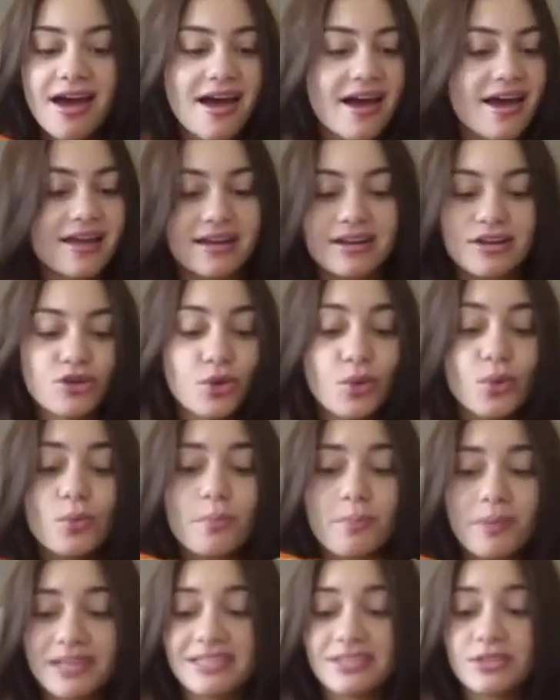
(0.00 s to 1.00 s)
and
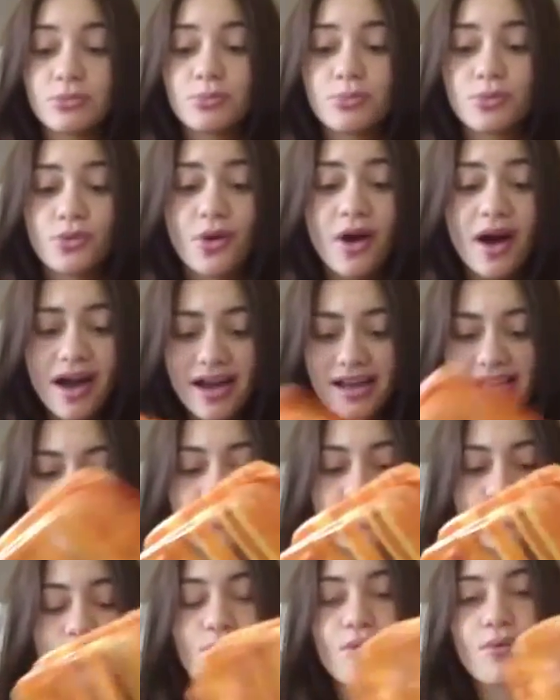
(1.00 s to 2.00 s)
you'll be
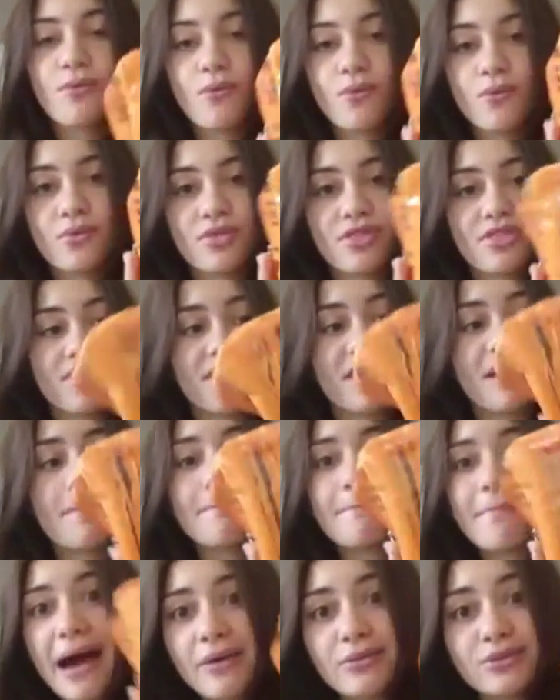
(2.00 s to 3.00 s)
surprised with the
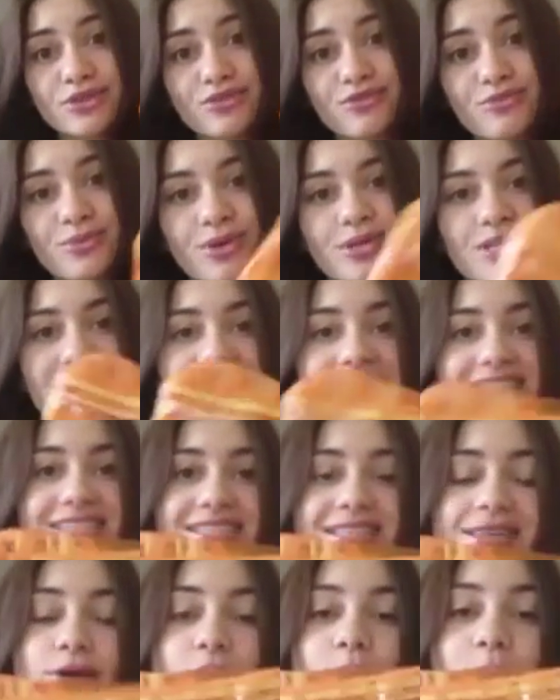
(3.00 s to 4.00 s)
amount of products
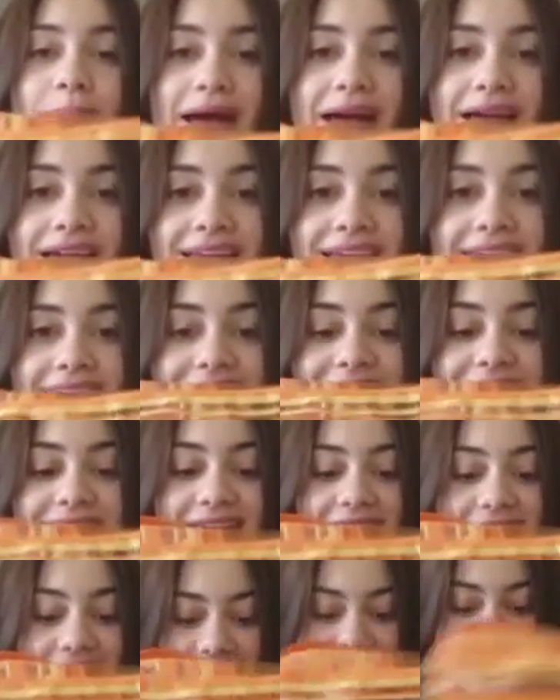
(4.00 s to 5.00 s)
this little bag can
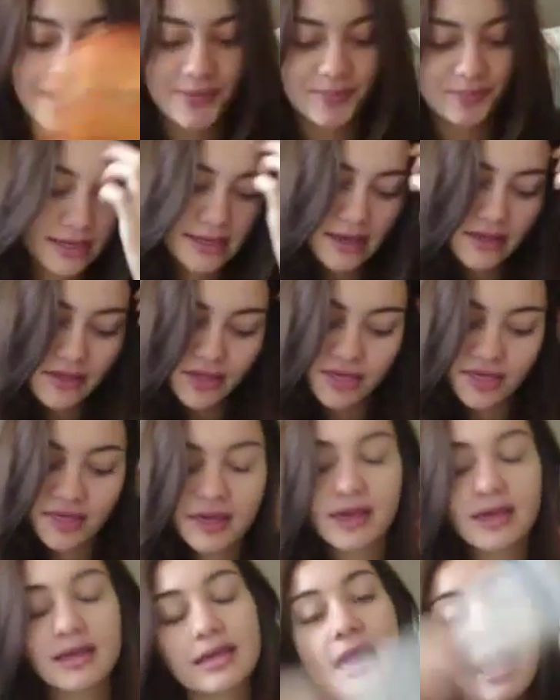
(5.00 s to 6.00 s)
take. The other
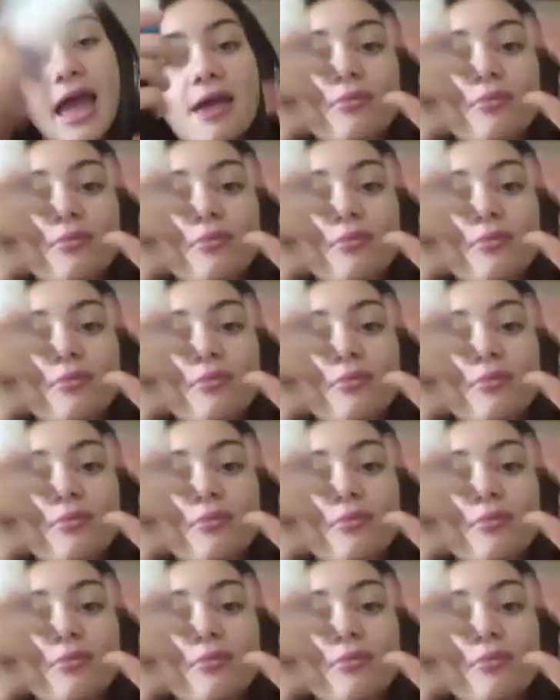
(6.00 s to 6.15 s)
thing it